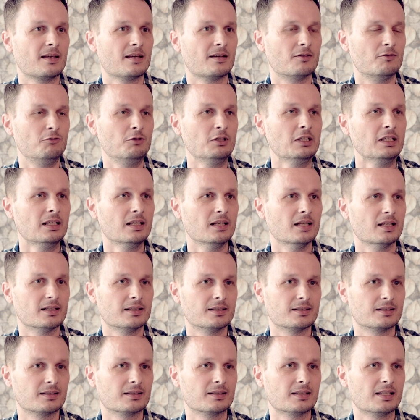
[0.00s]

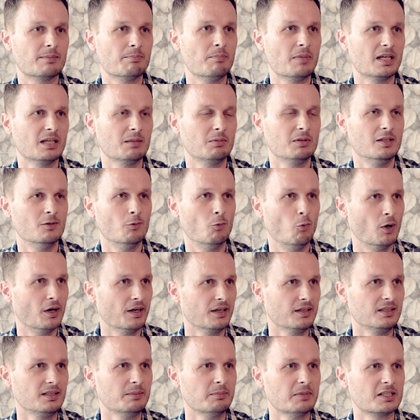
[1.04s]
realizing that maybe the way
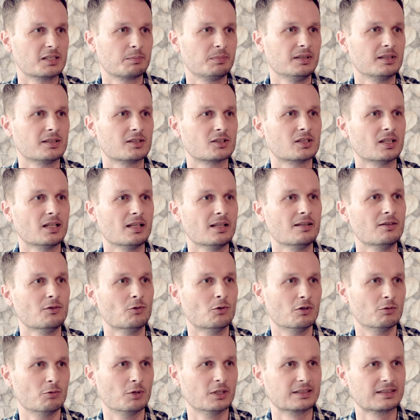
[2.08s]
email is being sent
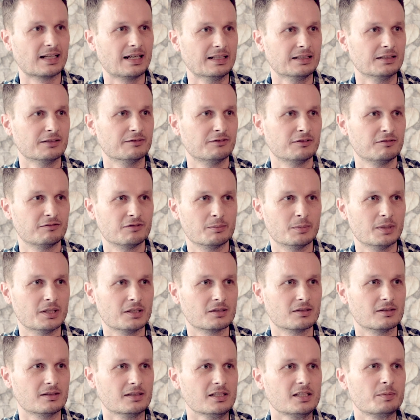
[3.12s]
or what kind of
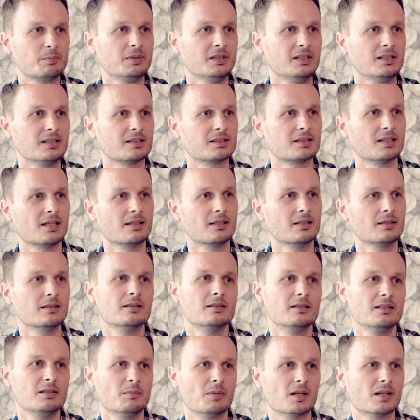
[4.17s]
information is being sent in
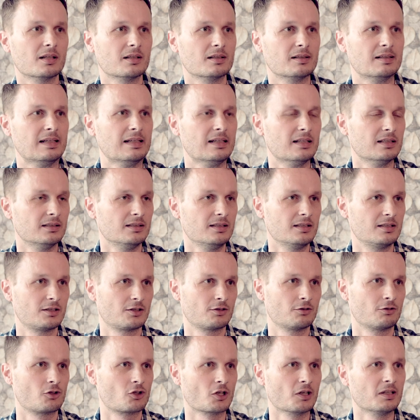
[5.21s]
an email needs
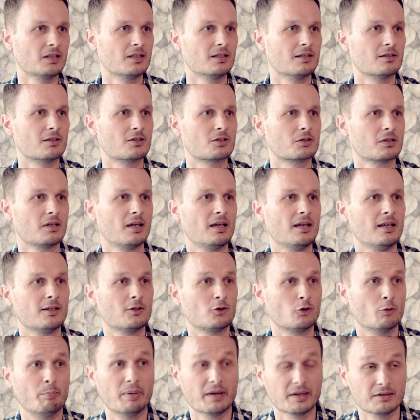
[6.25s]
to change
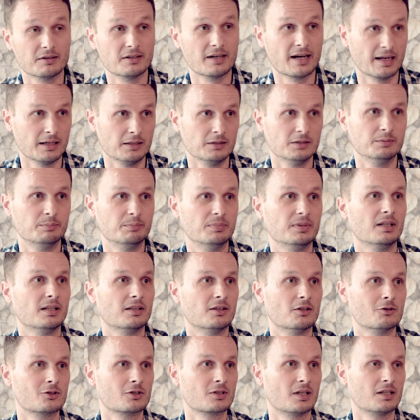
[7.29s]
to better help
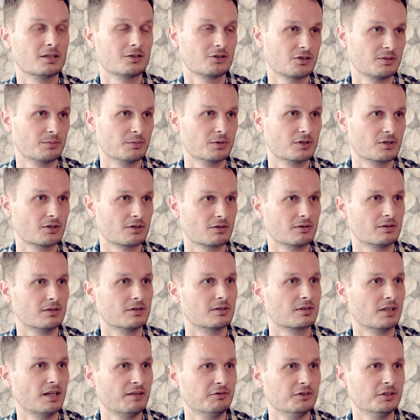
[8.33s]
those customers to
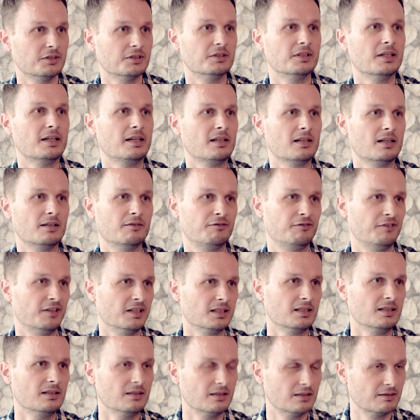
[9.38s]
discover and
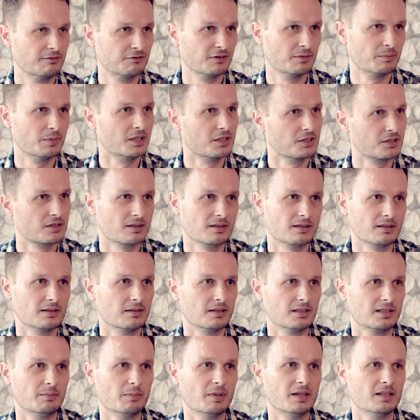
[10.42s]
find the information in
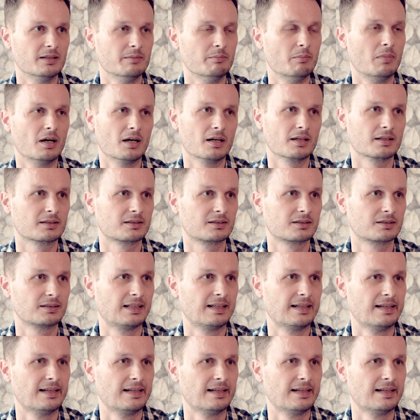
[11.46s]
their email inbox.